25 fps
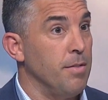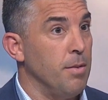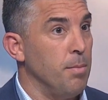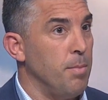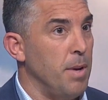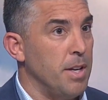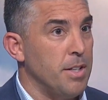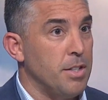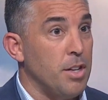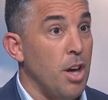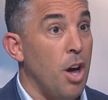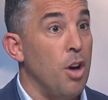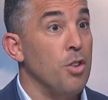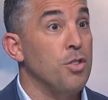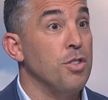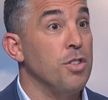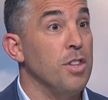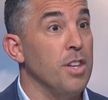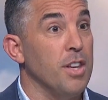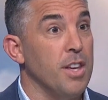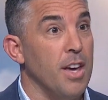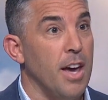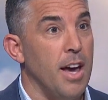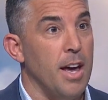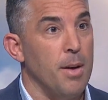The best coach in
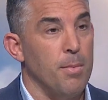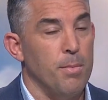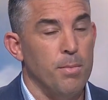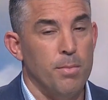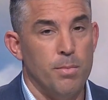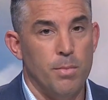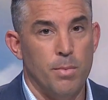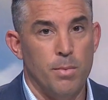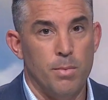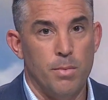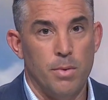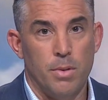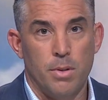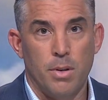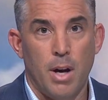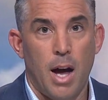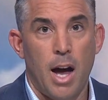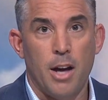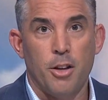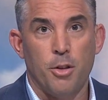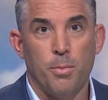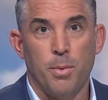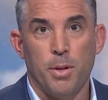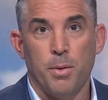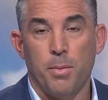the game. Well,
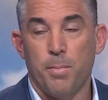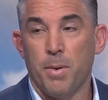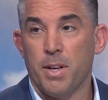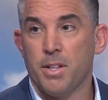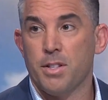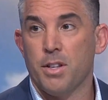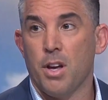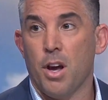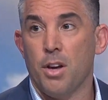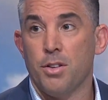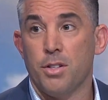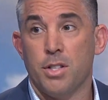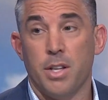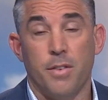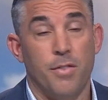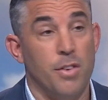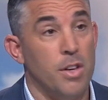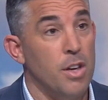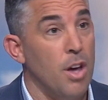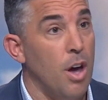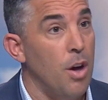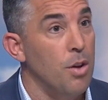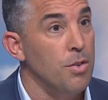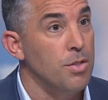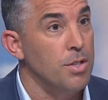arguably the best coach that's ever
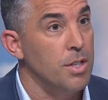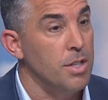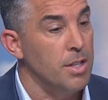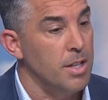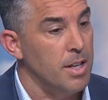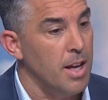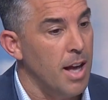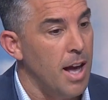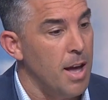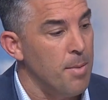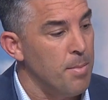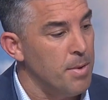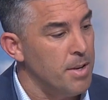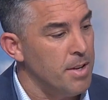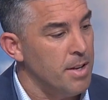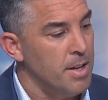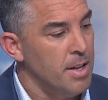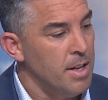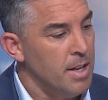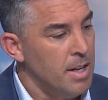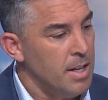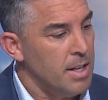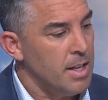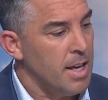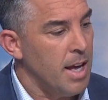coached in the game. But
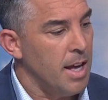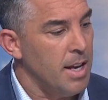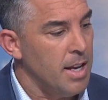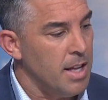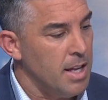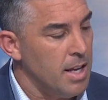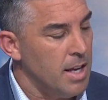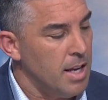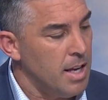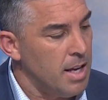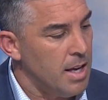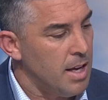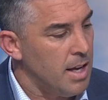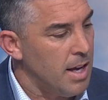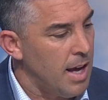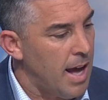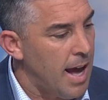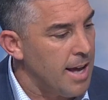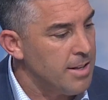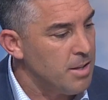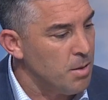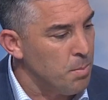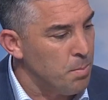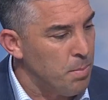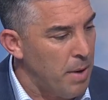Kenny,
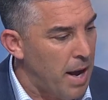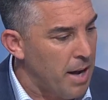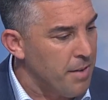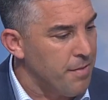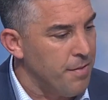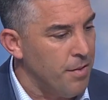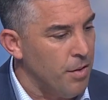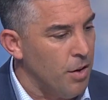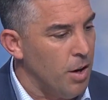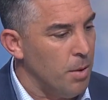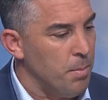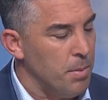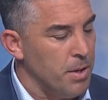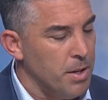has it backfired?